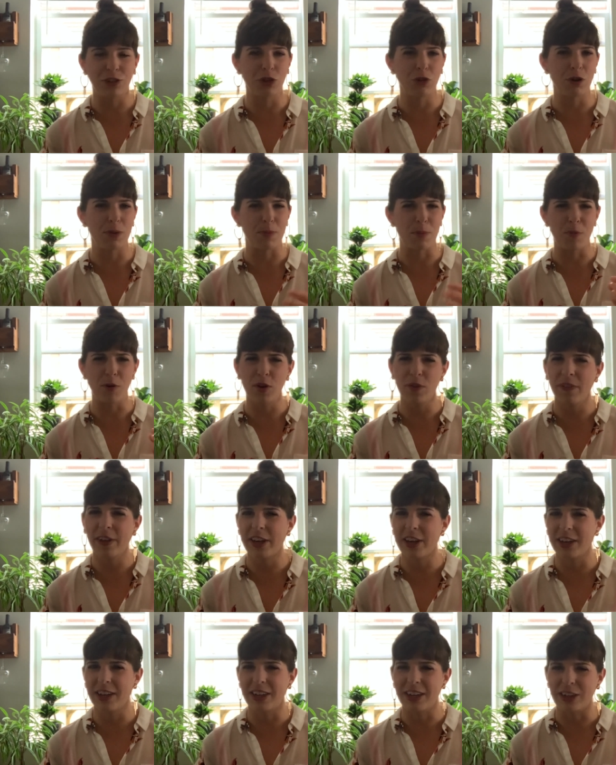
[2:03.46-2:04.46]
to it, but more of
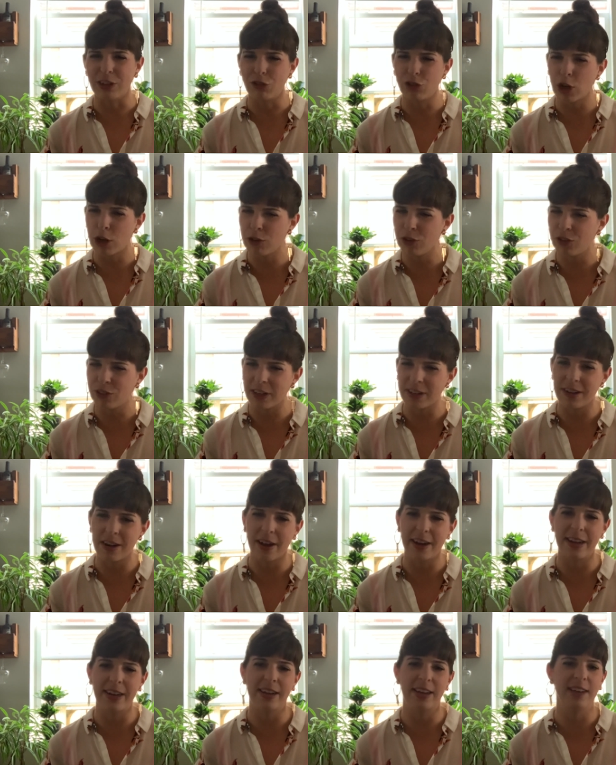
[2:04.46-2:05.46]
like a toasted
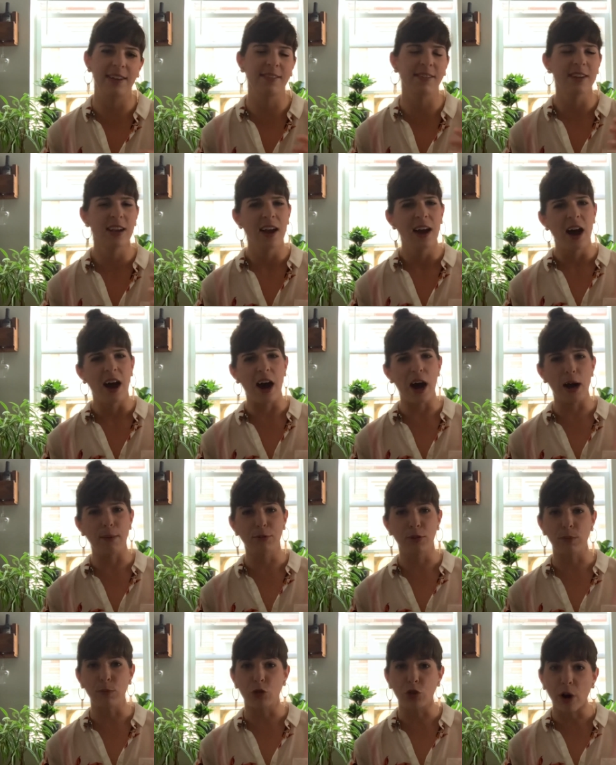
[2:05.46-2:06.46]
nuttiness,
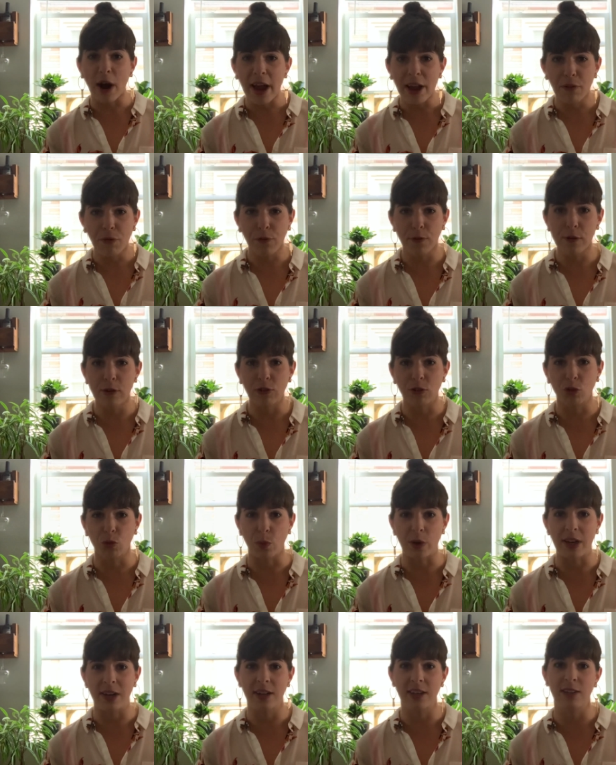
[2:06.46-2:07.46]
some dried fruit
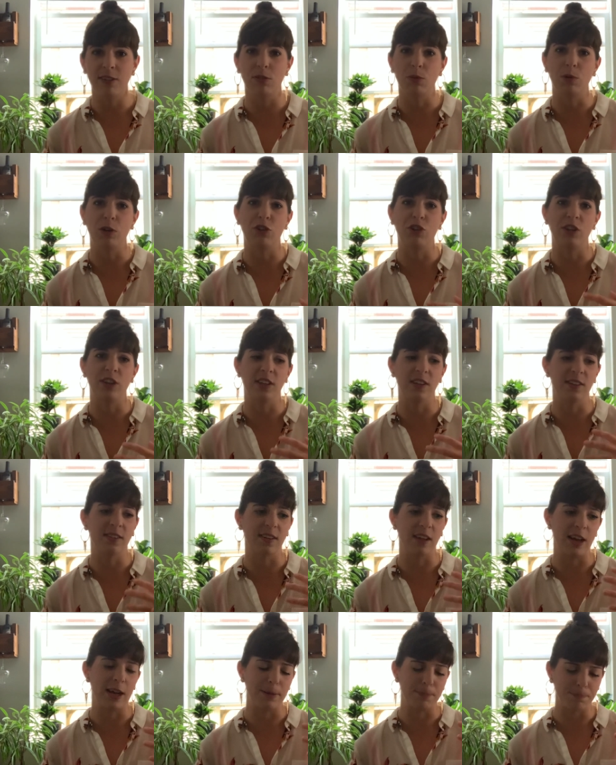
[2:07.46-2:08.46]
sweetness, which is
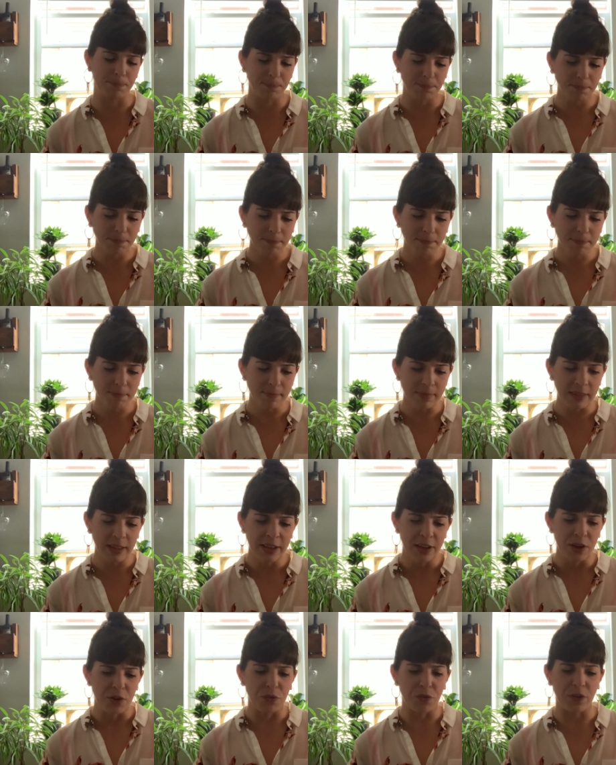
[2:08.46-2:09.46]

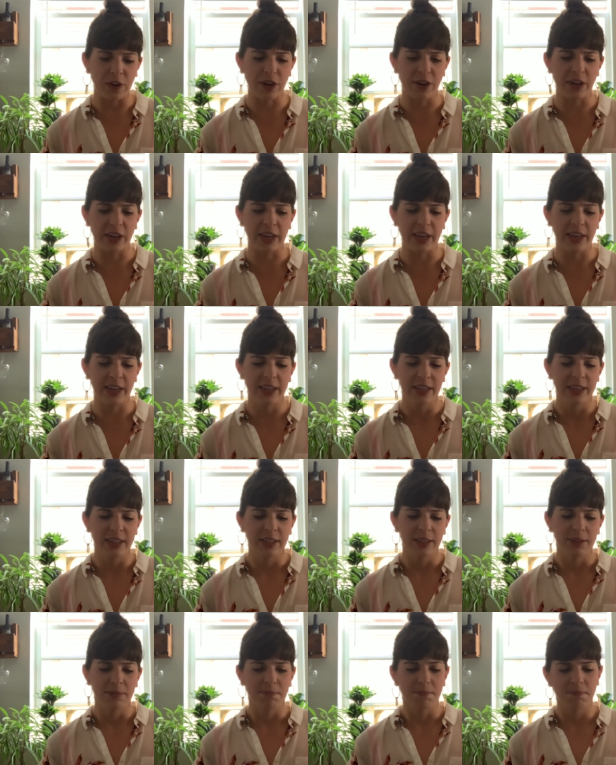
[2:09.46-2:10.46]
very,
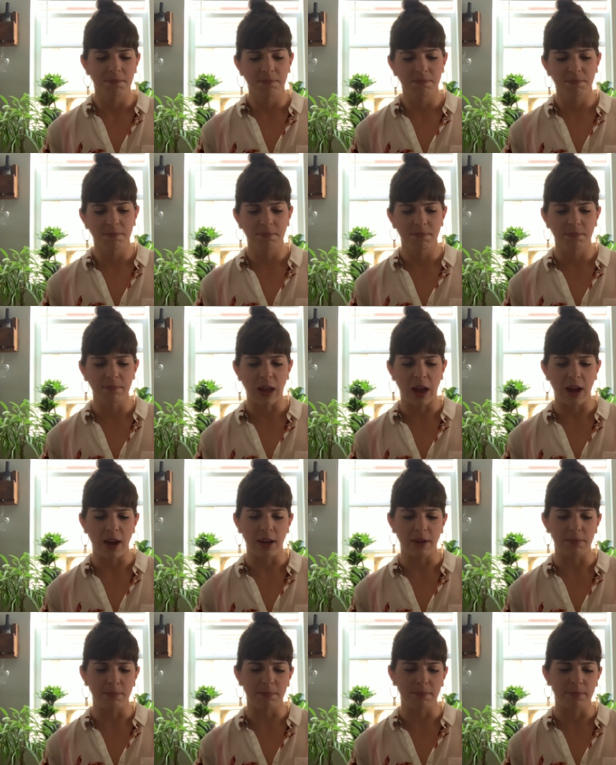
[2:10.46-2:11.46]

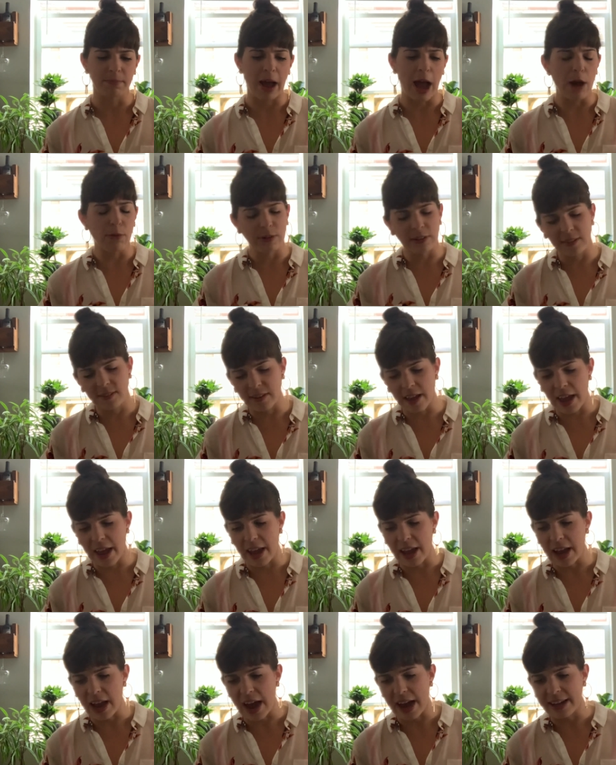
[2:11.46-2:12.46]
I would
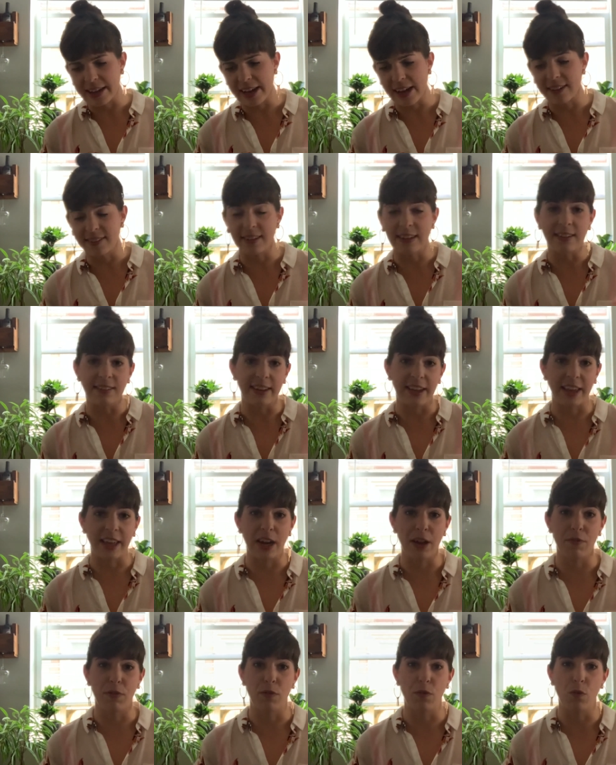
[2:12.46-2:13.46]
say, I guess,
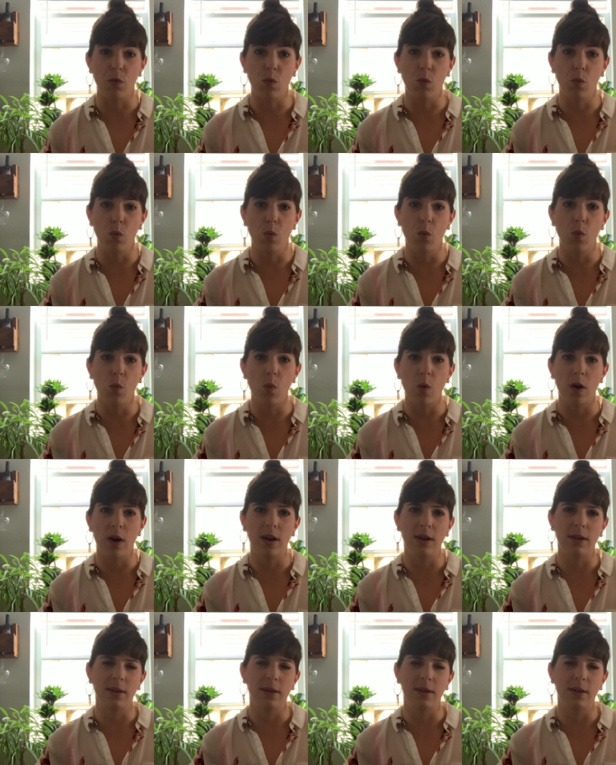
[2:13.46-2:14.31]
indicative of